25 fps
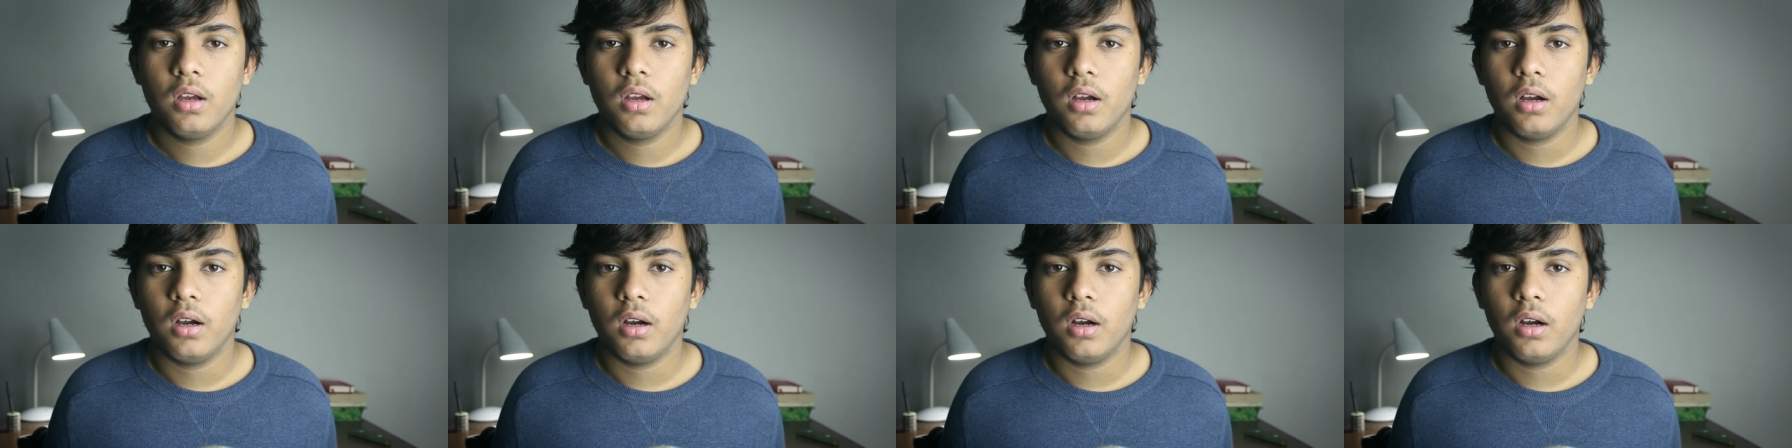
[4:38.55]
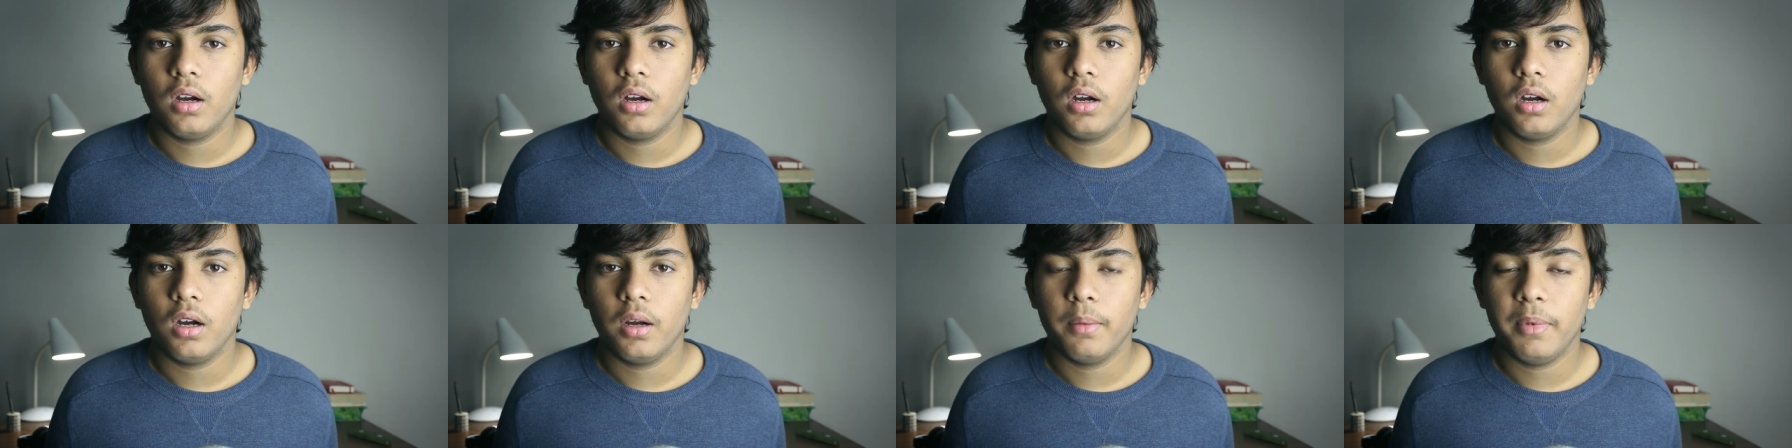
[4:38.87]

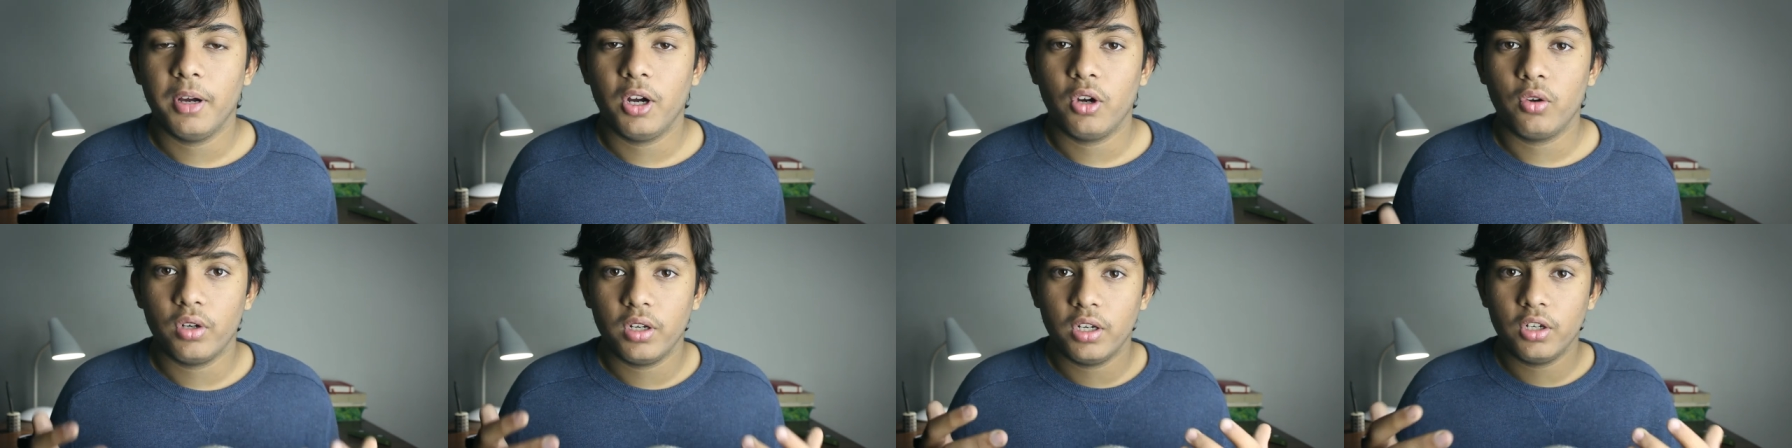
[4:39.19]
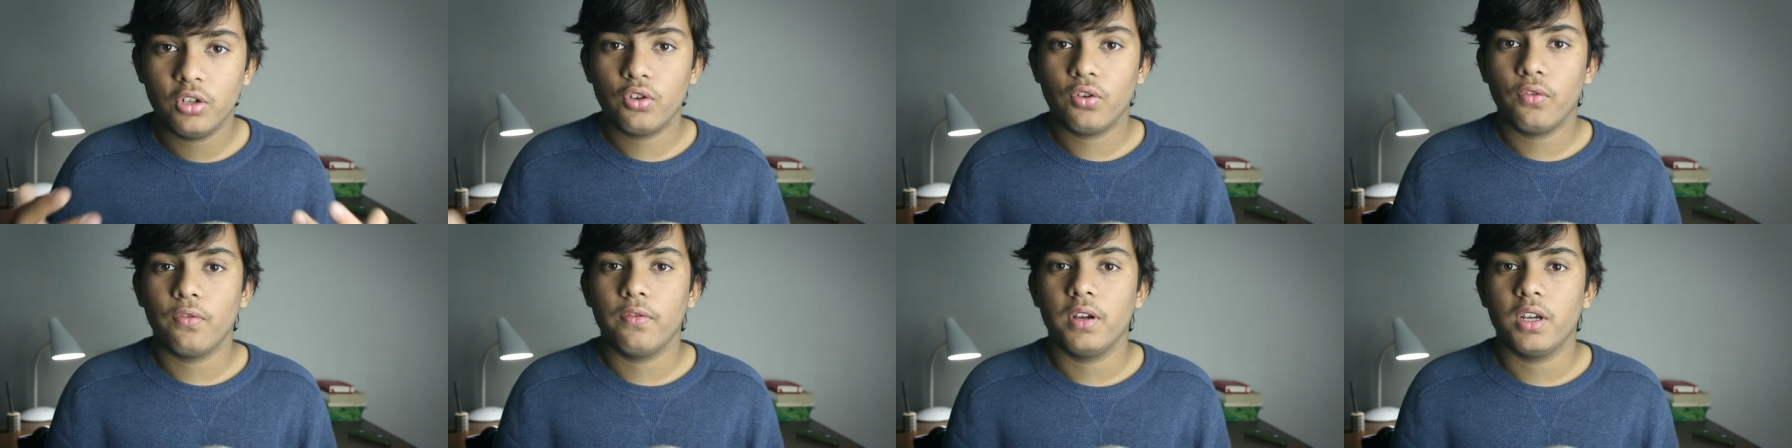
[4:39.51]
uh, about
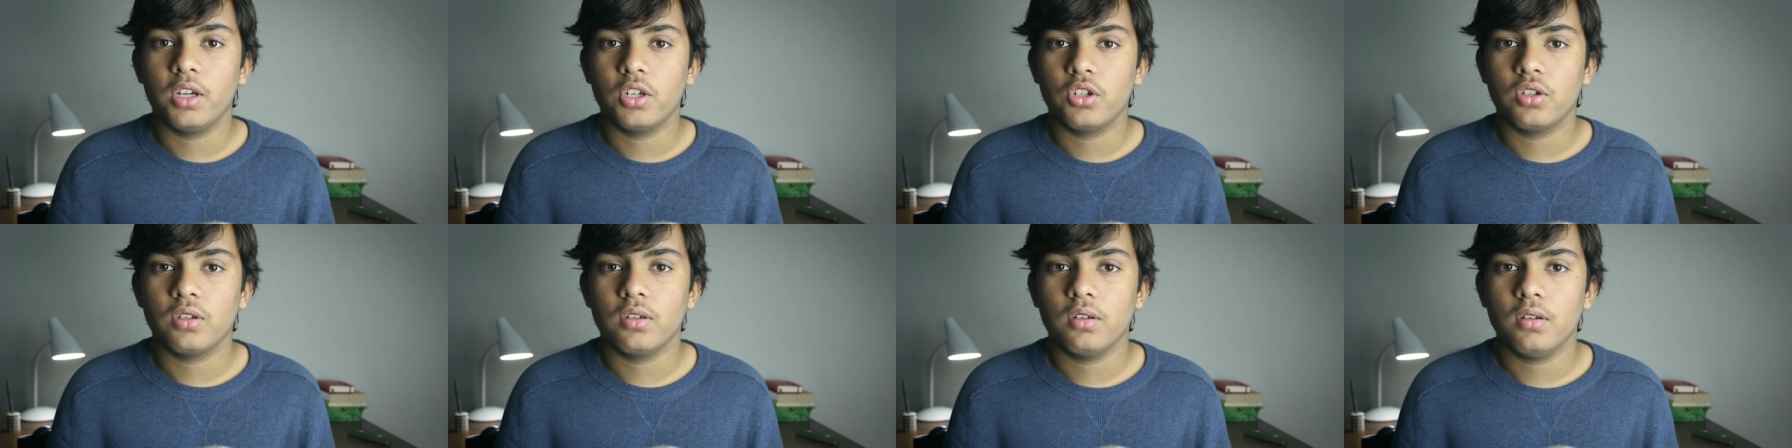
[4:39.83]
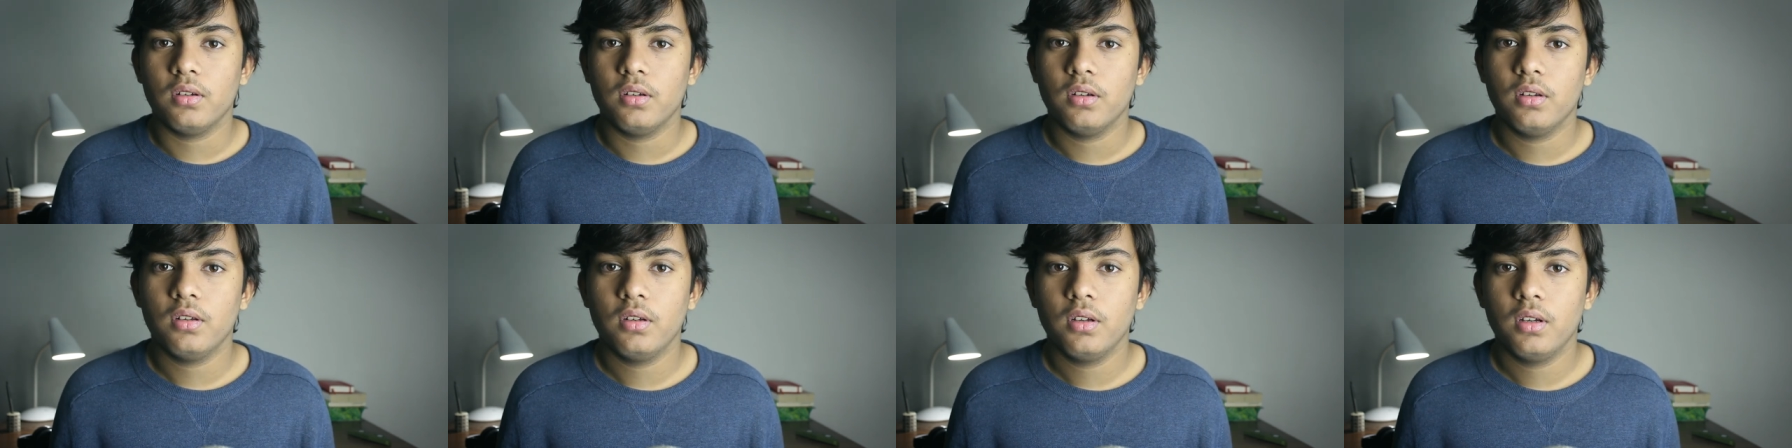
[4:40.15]

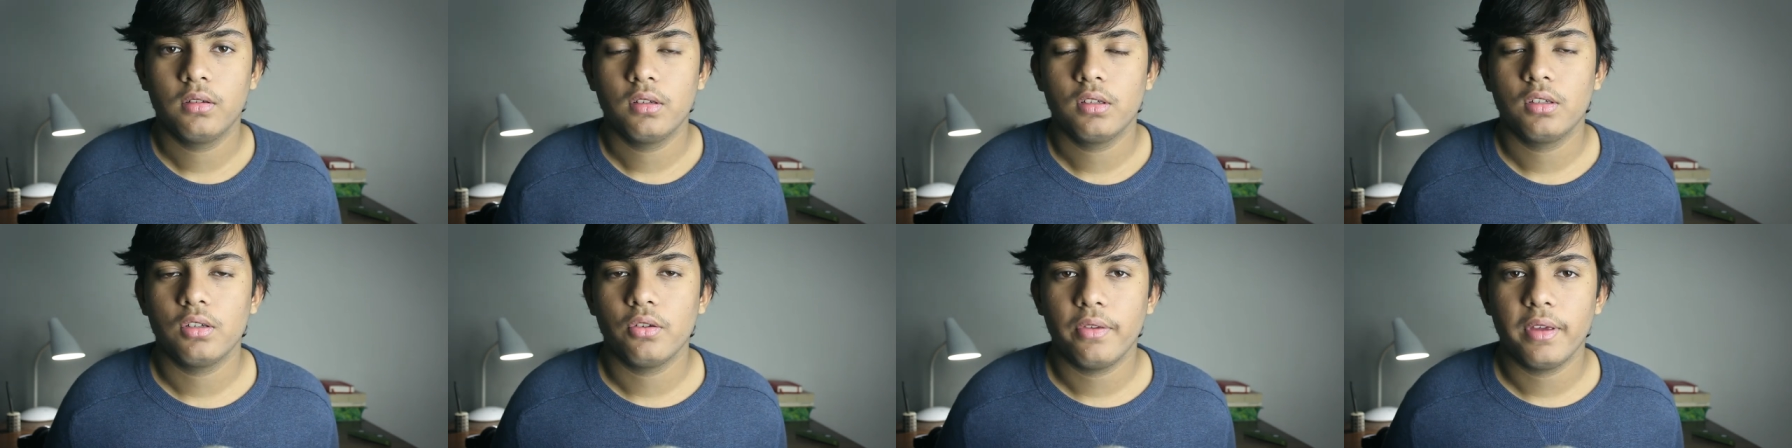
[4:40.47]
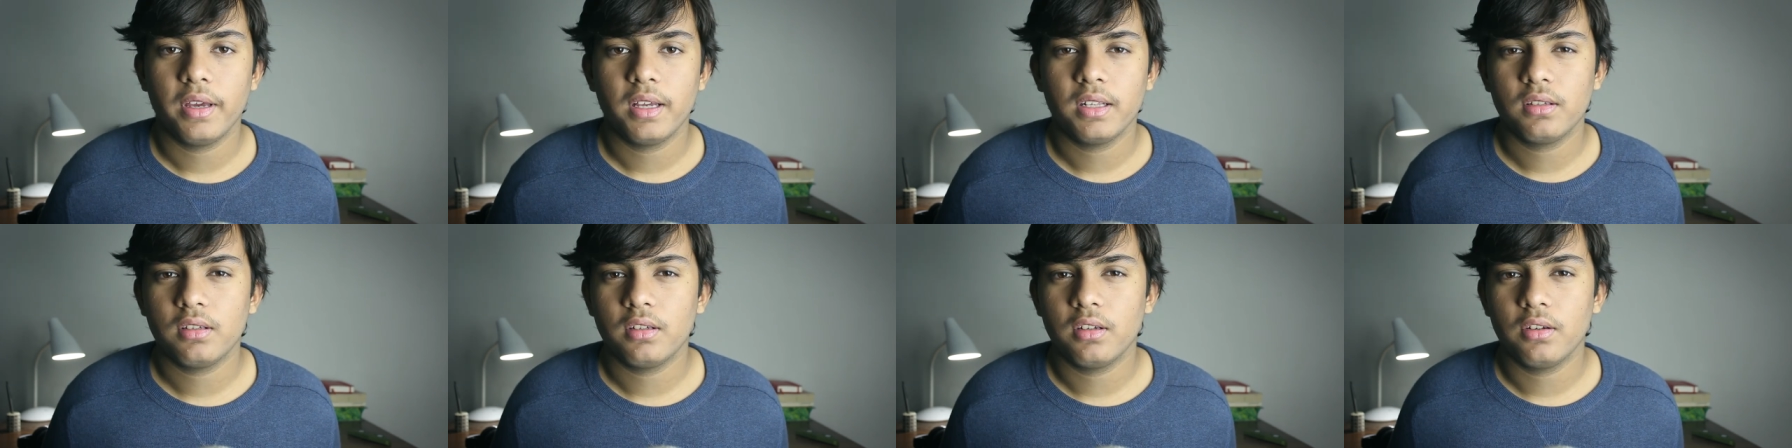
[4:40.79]
introversion so
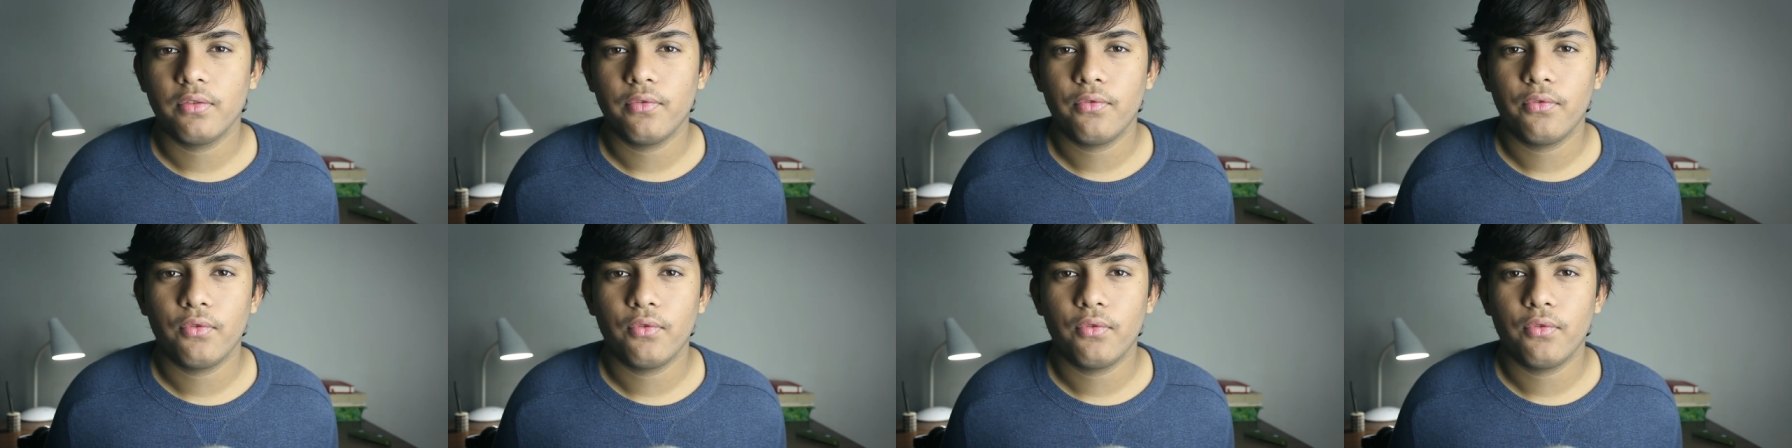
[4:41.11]
that's it